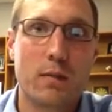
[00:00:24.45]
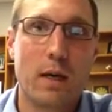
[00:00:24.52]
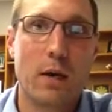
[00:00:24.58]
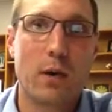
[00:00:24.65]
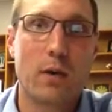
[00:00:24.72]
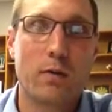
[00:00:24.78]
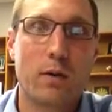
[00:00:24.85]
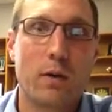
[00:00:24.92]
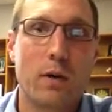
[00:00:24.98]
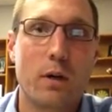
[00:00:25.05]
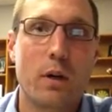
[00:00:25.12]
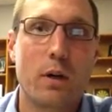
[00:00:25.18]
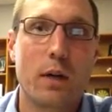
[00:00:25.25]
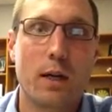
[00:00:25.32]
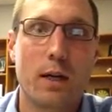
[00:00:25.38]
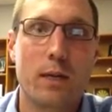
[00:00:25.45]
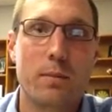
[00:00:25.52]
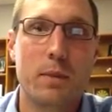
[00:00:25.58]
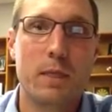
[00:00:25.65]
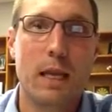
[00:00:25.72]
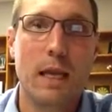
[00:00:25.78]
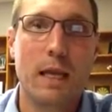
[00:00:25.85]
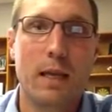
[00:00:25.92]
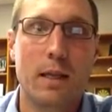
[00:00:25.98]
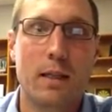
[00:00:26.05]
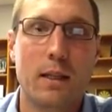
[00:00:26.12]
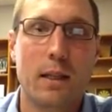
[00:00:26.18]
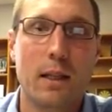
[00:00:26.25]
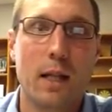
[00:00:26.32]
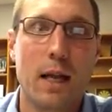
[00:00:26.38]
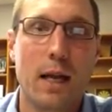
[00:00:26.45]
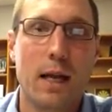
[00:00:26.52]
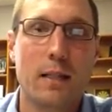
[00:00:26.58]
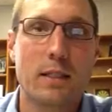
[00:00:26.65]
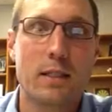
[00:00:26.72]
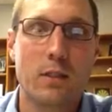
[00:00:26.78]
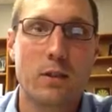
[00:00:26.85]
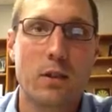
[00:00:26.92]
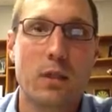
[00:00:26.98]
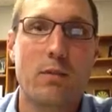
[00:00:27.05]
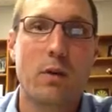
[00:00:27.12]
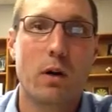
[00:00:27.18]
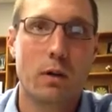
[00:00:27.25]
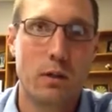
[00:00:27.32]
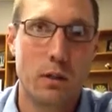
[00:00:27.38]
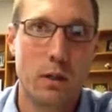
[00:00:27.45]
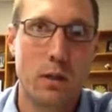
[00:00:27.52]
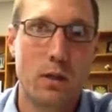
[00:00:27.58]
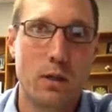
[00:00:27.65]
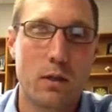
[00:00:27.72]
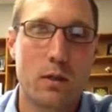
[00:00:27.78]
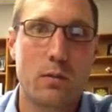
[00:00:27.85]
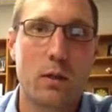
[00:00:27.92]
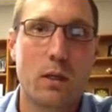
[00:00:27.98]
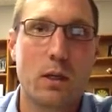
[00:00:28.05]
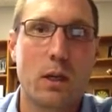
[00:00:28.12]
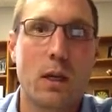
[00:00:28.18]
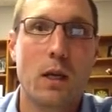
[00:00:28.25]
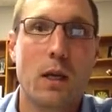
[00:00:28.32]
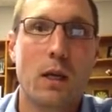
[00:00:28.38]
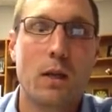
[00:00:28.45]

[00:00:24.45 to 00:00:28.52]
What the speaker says: However, Dan in the class has already volunteered to be